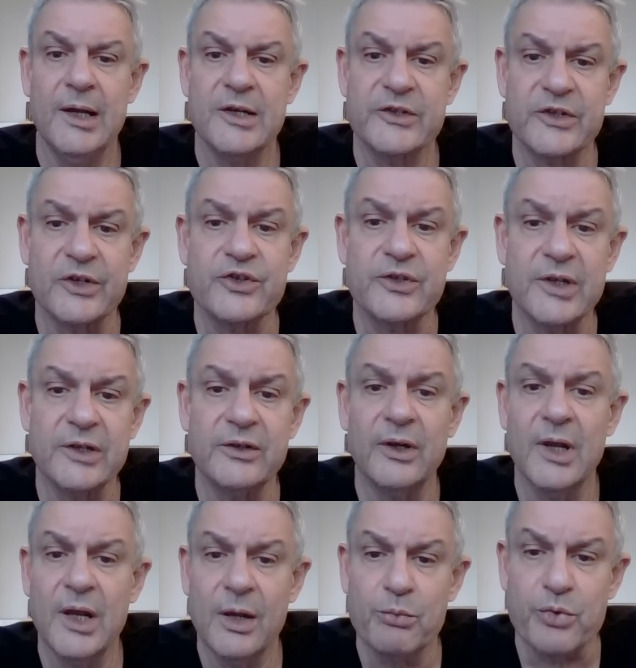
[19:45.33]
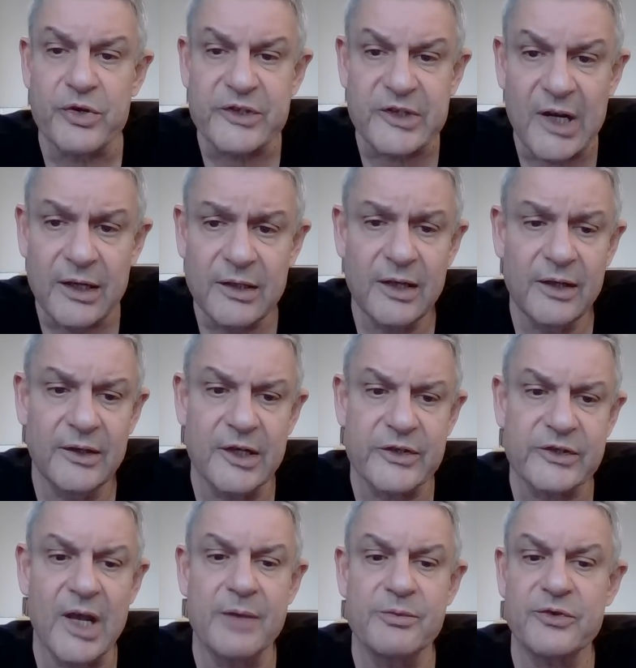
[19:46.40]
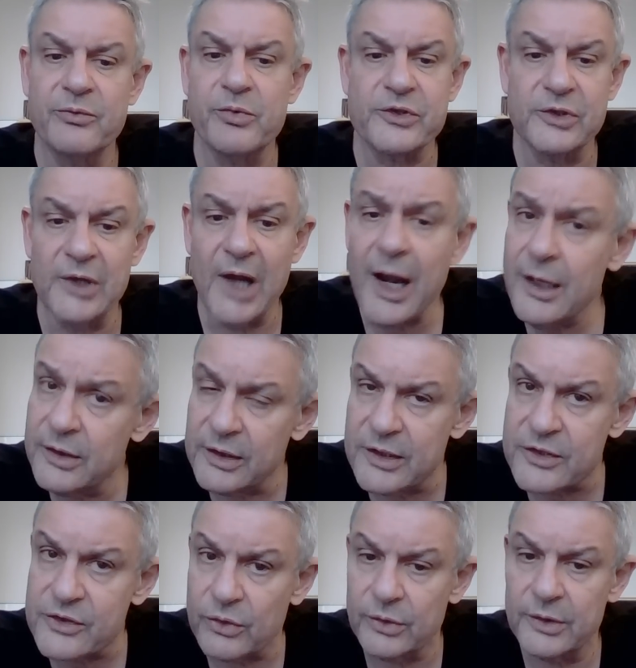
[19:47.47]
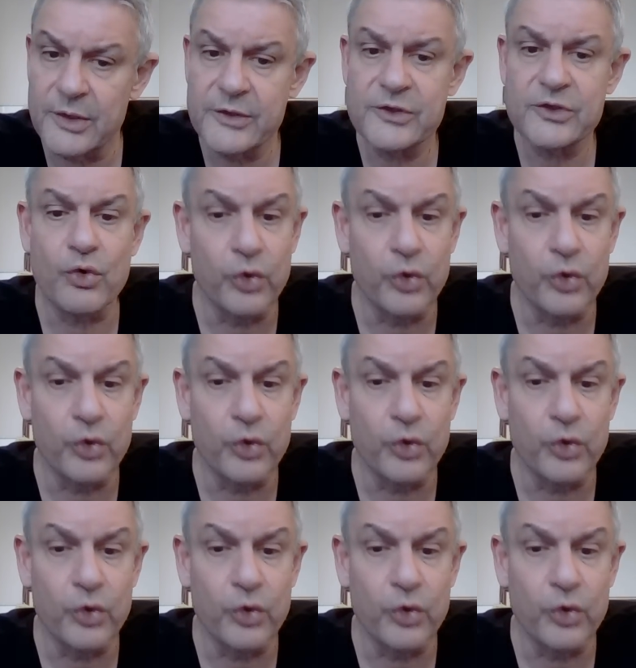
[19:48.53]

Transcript: such that presenting these types of personality disorders